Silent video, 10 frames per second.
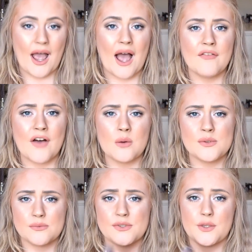I found
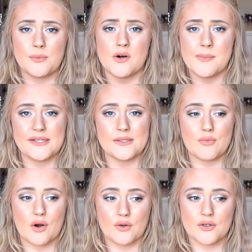some super amazing
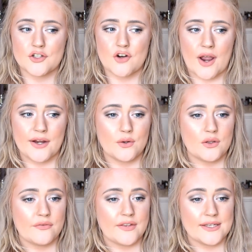products trying all
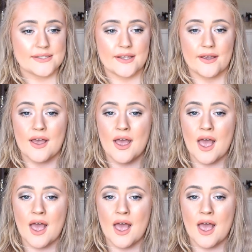of these that